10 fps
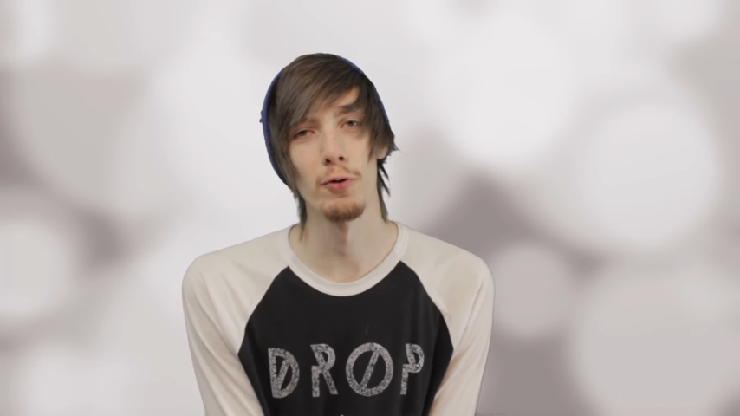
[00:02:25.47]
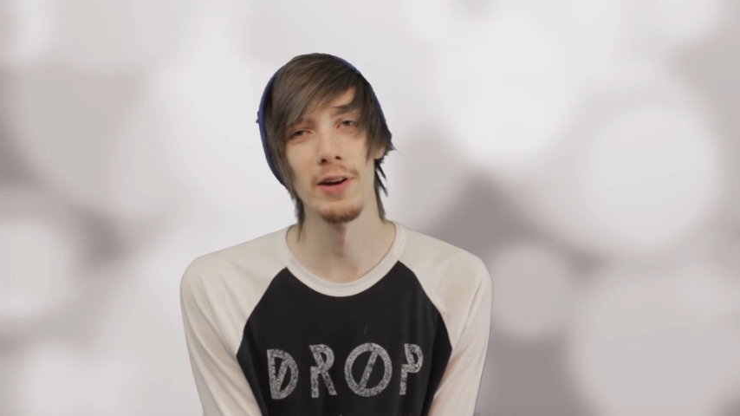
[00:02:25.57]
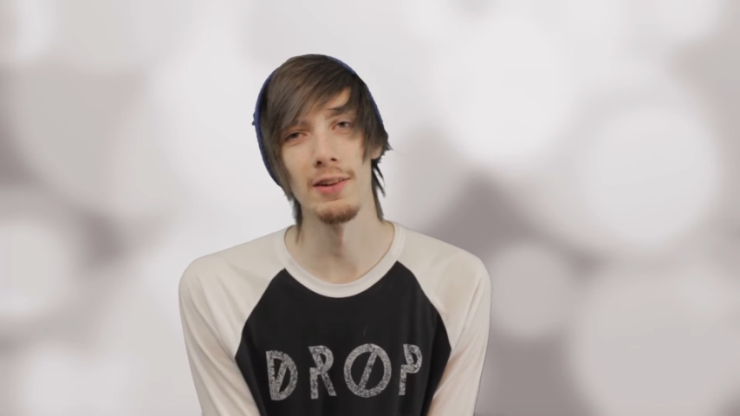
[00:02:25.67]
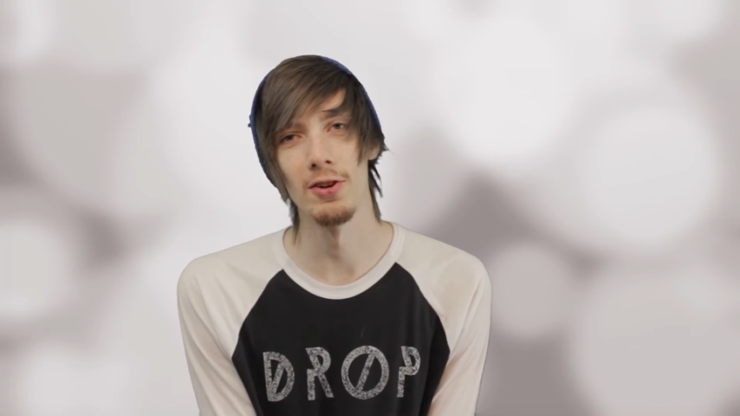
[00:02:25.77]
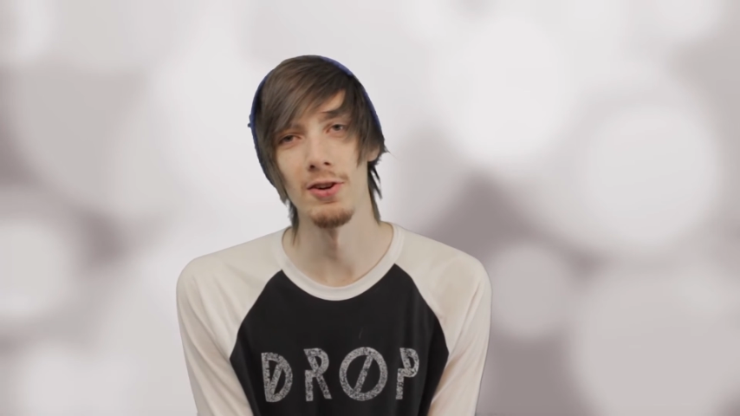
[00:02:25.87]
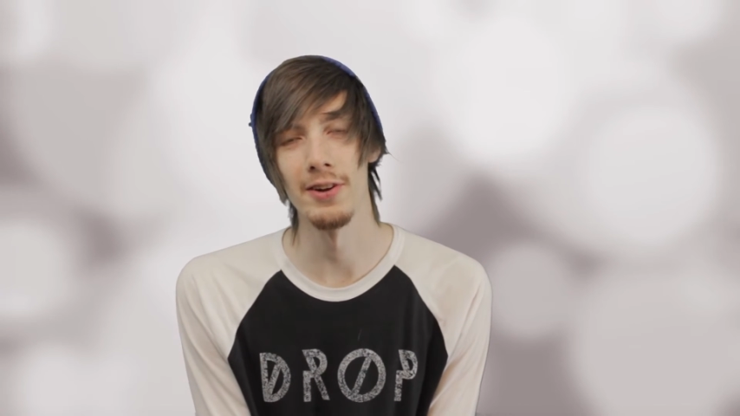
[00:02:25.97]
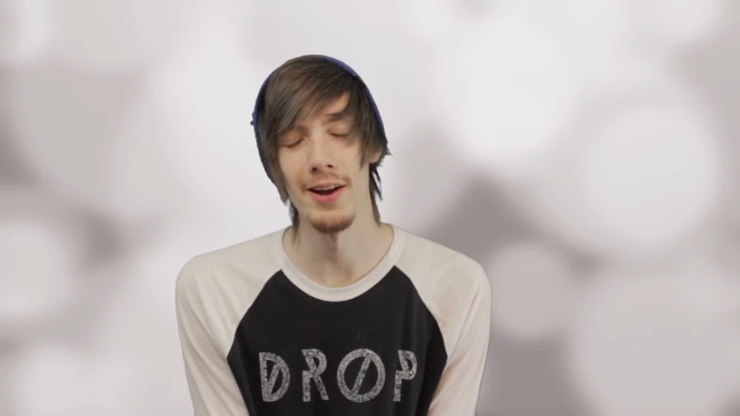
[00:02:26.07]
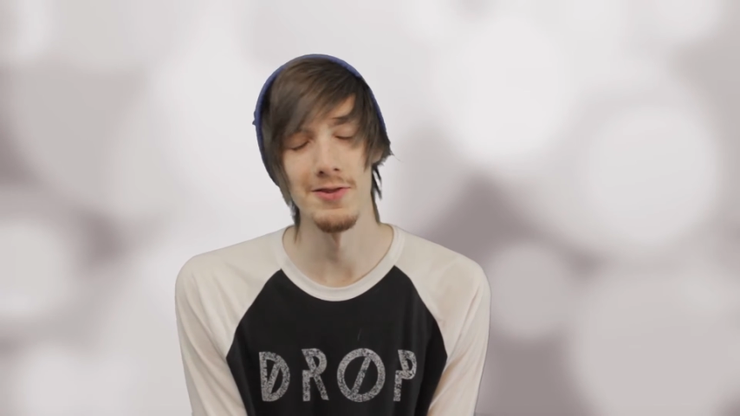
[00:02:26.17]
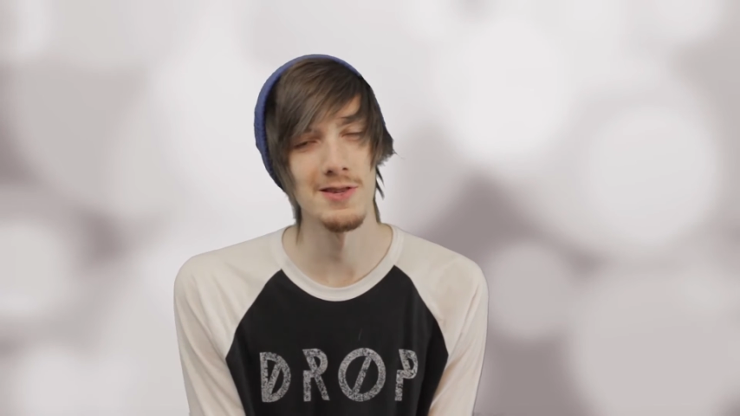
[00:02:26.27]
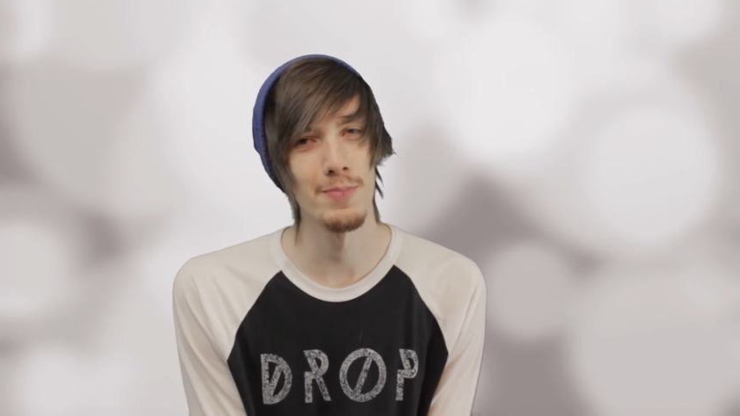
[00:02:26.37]
relearn
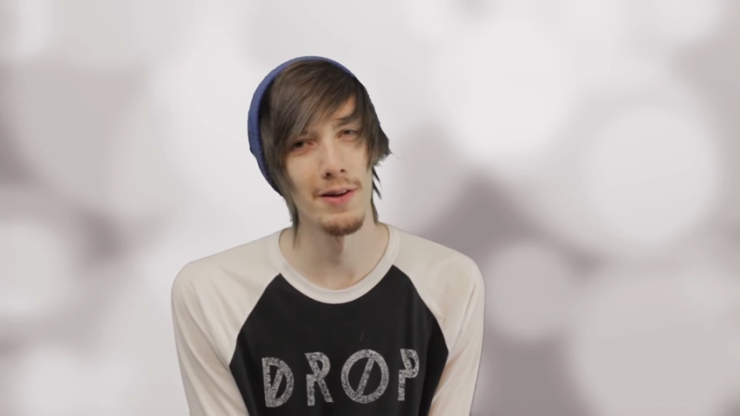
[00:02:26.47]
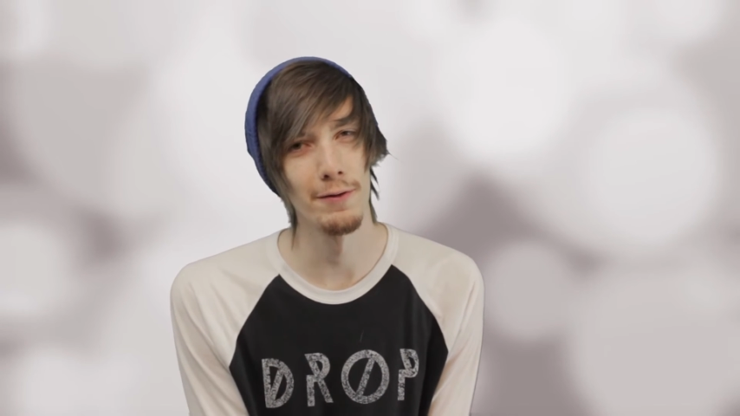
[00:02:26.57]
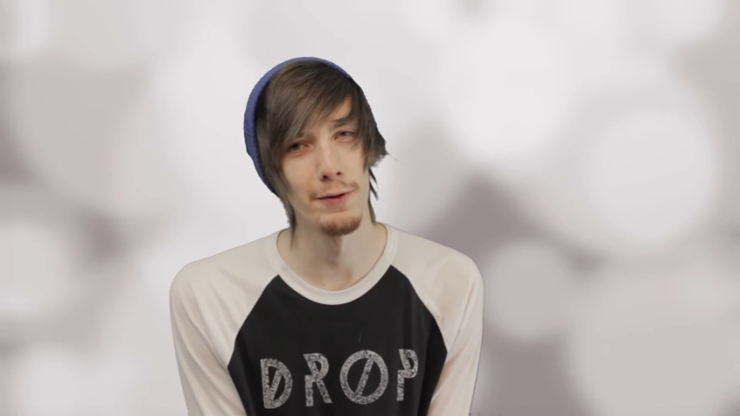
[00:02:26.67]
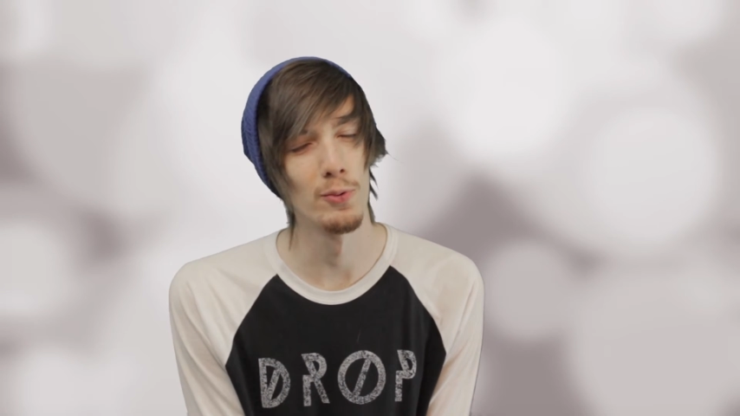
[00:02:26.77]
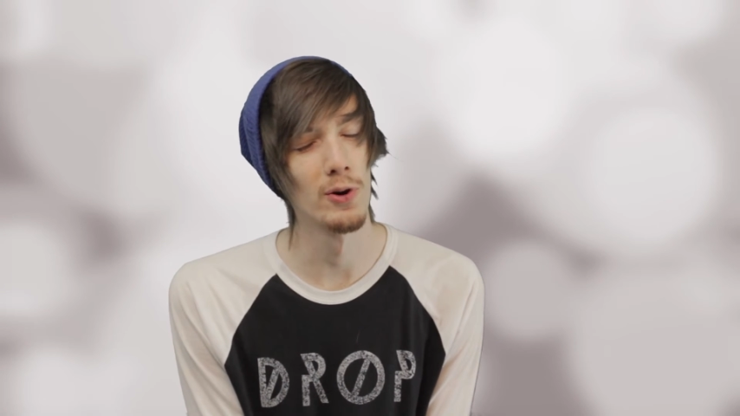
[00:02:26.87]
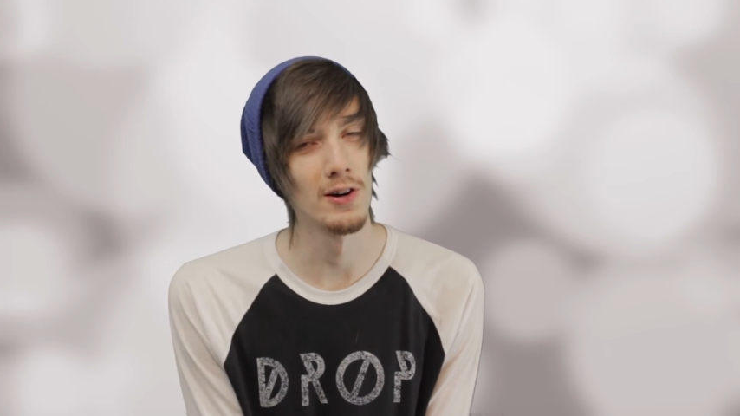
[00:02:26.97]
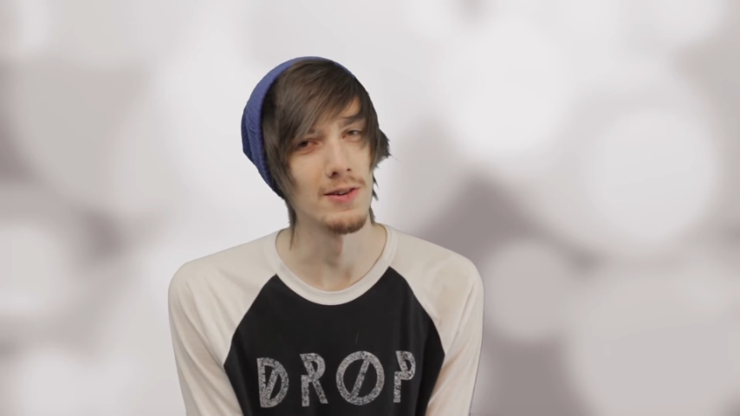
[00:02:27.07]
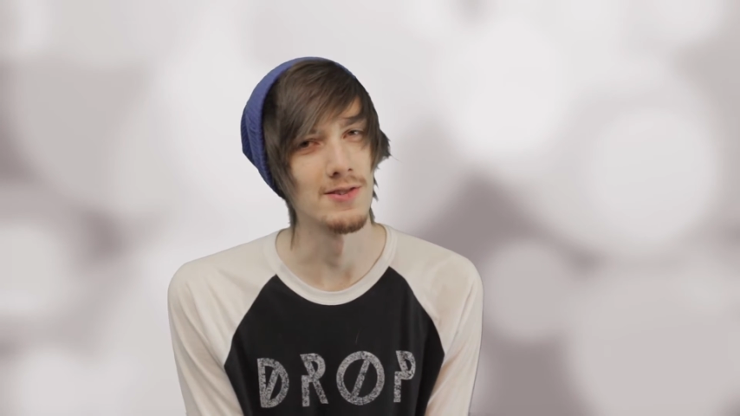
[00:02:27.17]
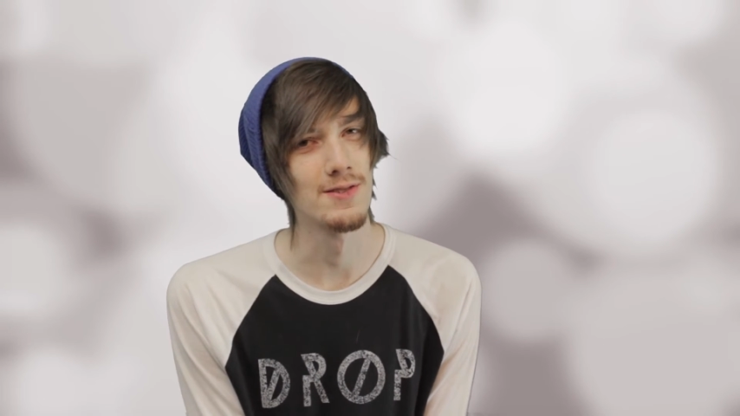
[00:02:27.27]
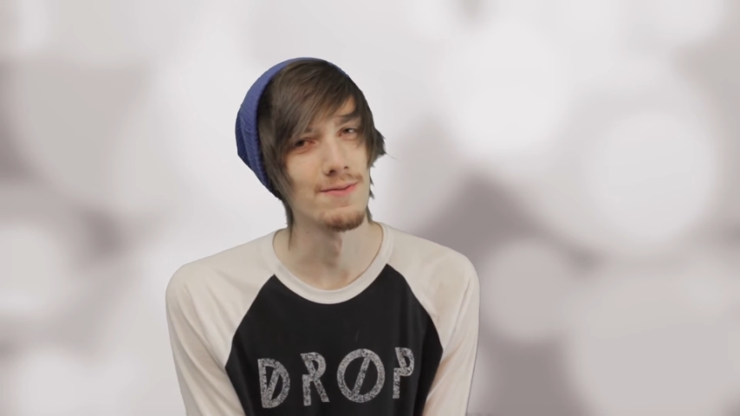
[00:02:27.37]
how to spell a few
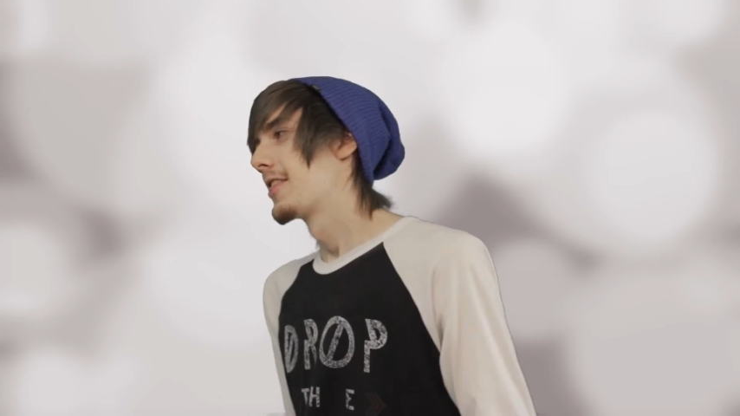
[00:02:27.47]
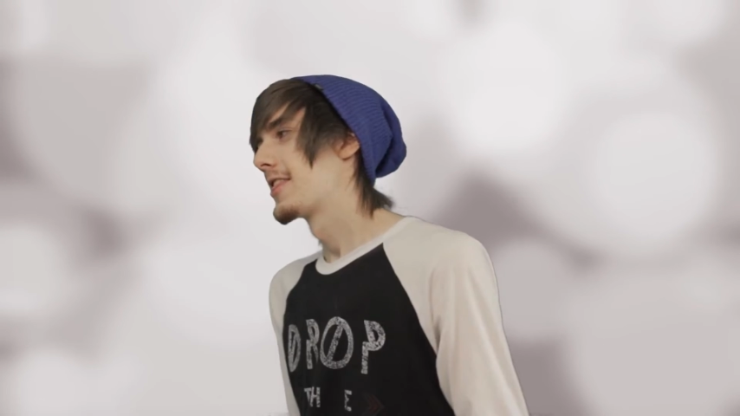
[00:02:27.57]
words.